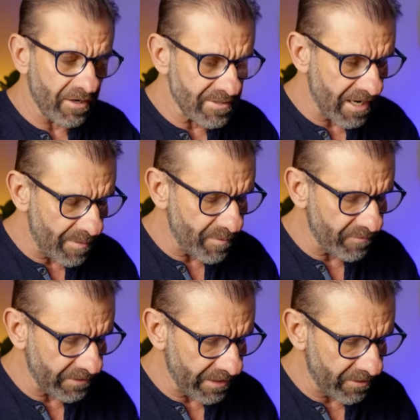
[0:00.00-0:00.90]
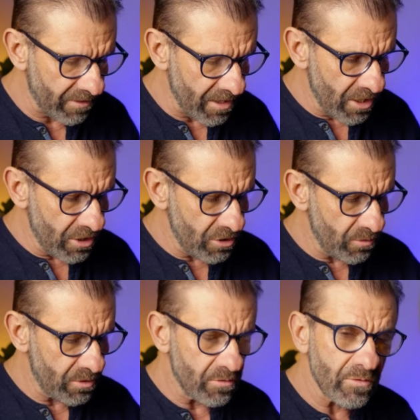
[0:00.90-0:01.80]
on top of a layer, you
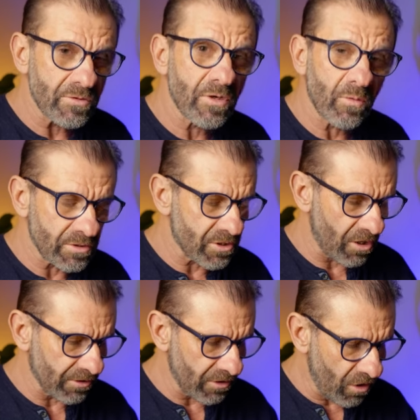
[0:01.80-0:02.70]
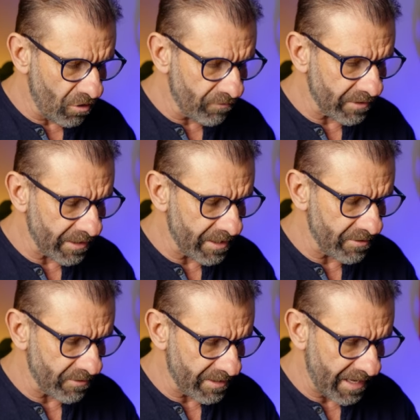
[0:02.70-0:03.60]
use what's called an overlay
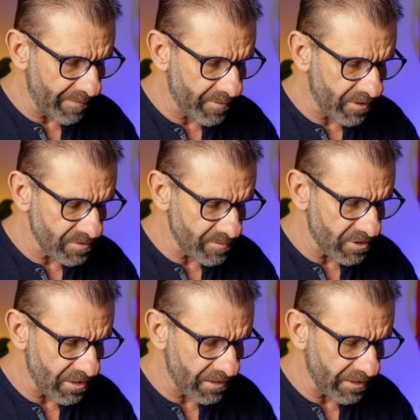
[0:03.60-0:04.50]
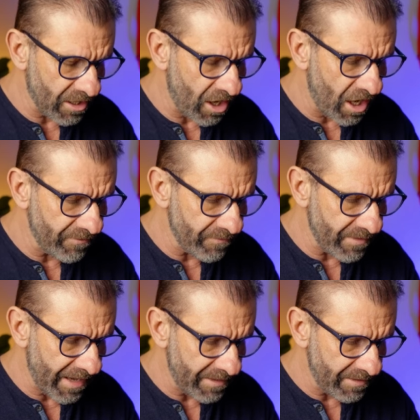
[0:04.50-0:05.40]
here in CapCut. So I'm just going to click off of
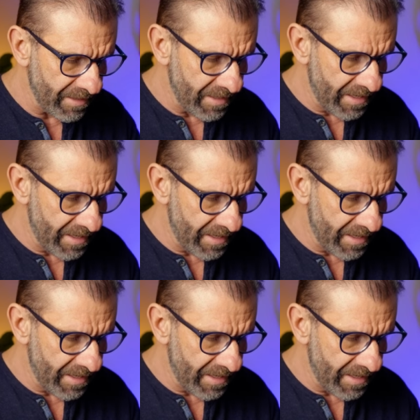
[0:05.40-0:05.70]
that